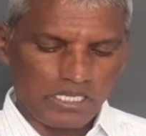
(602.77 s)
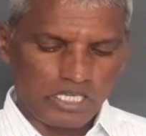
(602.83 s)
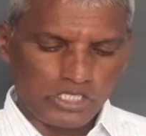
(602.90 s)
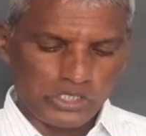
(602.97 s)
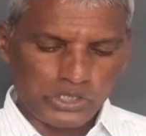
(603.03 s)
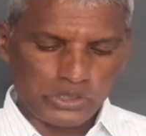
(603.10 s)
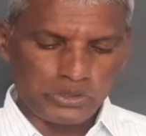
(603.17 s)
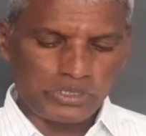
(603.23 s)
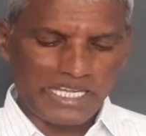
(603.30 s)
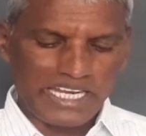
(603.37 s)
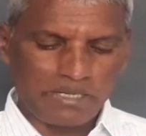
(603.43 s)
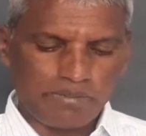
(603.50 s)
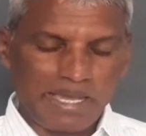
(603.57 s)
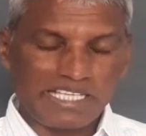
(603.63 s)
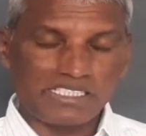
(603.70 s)
should
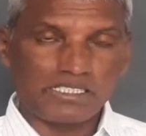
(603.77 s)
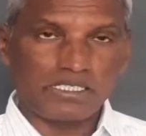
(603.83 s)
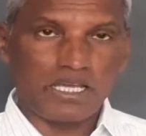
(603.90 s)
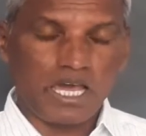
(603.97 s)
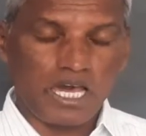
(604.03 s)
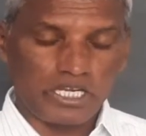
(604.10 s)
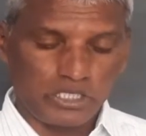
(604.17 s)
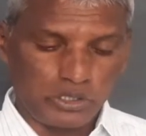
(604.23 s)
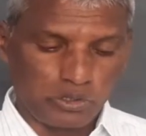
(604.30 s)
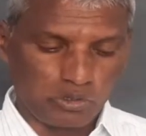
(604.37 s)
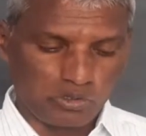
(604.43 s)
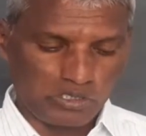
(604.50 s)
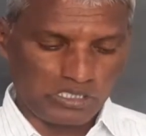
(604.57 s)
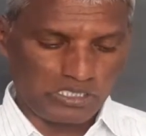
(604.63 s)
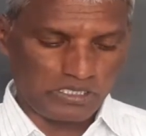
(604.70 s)
and must are
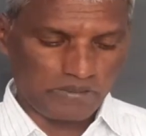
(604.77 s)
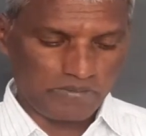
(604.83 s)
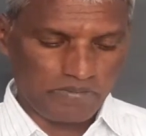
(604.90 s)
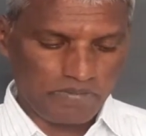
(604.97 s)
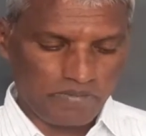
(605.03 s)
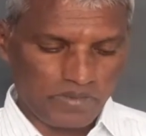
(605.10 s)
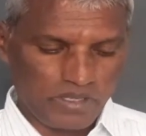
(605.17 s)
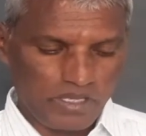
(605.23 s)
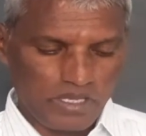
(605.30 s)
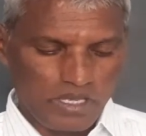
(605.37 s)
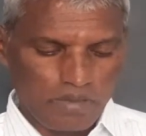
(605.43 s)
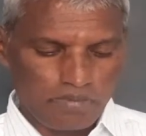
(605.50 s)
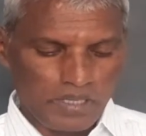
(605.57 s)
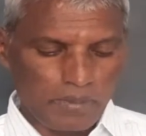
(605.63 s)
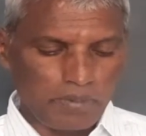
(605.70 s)
used.
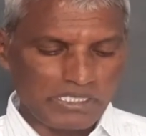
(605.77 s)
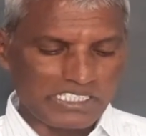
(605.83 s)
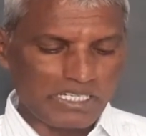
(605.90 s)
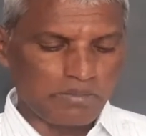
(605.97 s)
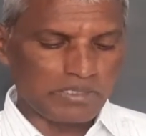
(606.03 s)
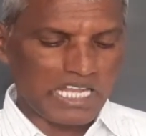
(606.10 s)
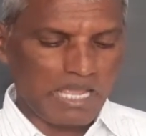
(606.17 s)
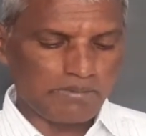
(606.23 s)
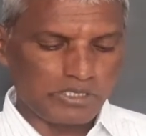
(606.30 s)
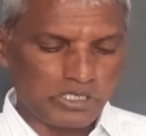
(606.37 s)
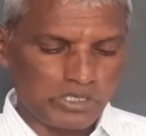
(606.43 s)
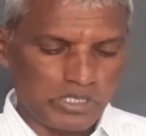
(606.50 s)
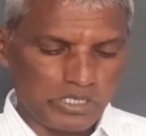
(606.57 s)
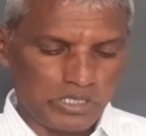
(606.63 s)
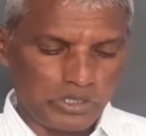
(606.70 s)
People sometimes
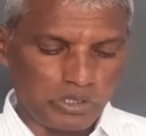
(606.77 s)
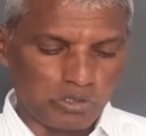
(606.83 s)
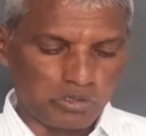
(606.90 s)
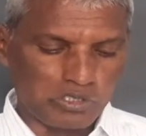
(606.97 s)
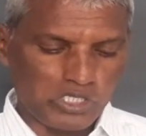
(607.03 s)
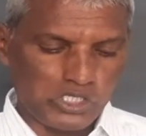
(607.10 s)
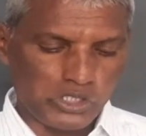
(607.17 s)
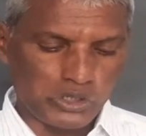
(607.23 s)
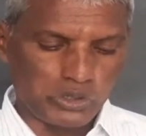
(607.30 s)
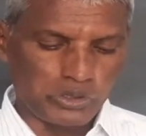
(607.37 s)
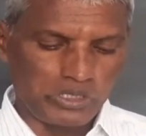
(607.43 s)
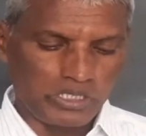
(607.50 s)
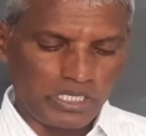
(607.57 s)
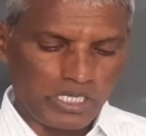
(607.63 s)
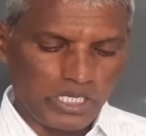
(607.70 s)
use
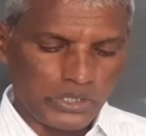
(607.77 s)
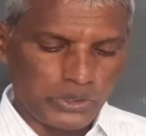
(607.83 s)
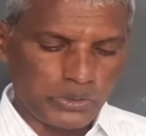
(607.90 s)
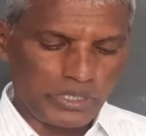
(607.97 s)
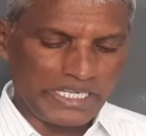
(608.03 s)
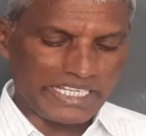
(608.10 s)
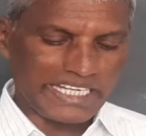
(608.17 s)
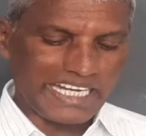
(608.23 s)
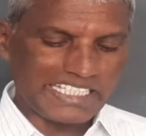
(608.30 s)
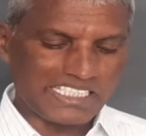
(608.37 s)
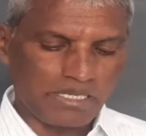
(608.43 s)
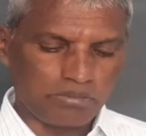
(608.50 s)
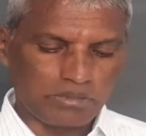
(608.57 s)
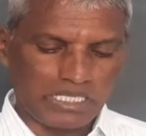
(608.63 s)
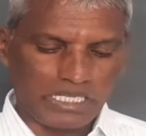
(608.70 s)
should to indicate
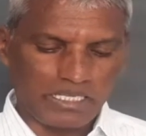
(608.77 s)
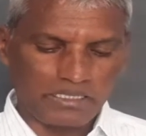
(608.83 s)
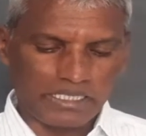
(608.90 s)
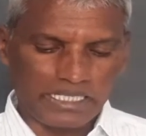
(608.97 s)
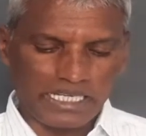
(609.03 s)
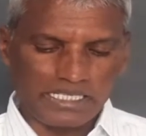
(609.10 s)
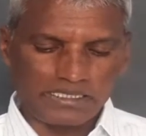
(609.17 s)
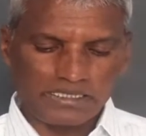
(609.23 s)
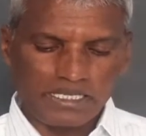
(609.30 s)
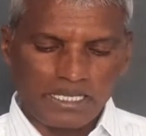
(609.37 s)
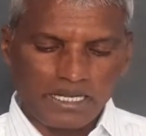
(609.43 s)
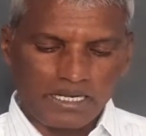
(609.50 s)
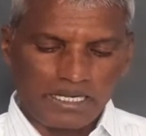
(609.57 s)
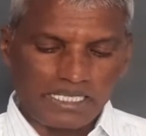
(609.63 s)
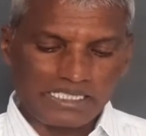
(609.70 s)
something that is
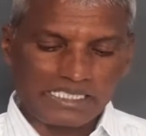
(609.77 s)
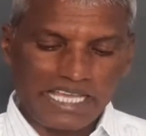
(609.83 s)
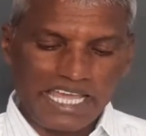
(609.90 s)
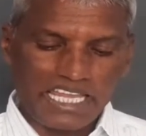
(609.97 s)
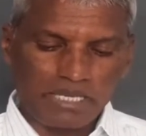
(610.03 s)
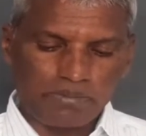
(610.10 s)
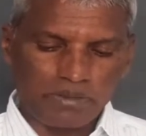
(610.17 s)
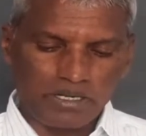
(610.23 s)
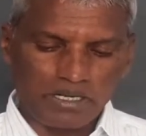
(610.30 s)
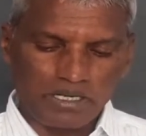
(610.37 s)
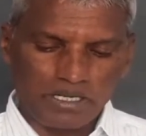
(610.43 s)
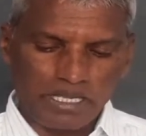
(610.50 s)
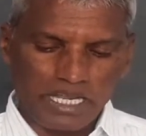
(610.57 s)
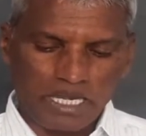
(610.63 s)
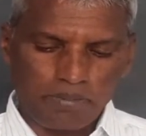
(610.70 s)
desirable
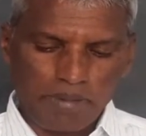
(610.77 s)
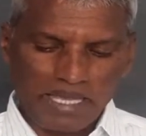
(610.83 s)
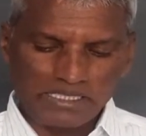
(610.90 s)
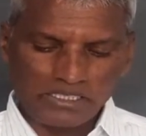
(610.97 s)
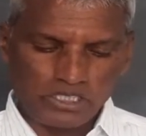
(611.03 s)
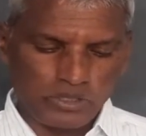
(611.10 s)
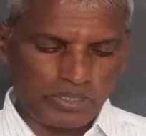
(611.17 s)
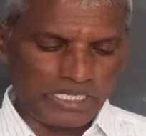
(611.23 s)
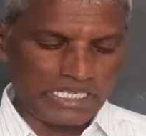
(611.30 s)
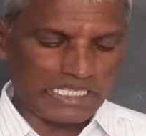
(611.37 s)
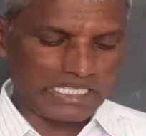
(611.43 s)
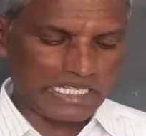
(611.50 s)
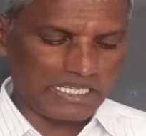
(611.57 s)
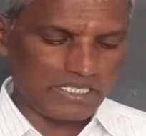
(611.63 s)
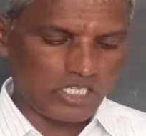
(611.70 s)
and must to
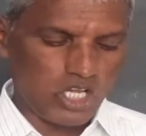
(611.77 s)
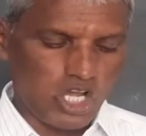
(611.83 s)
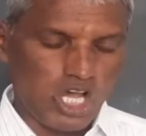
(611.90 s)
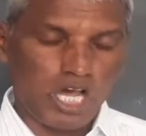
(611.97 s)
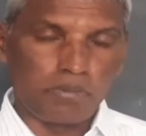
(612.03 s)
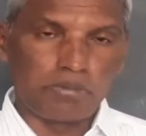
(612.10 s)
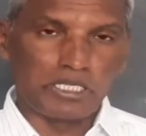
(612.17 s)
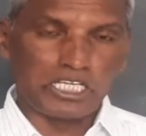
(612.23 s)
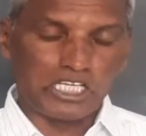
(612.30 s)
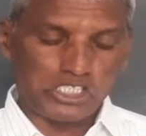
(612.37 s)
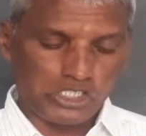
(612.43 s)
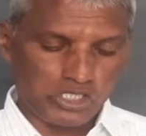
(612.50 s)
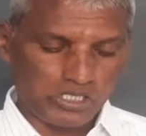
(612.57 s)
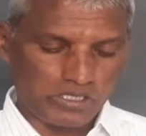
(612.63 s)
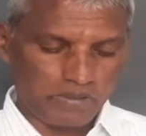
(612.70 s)
indicate
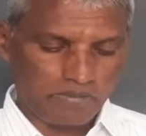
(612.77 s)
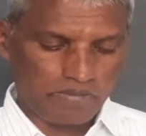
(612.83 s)
obligation.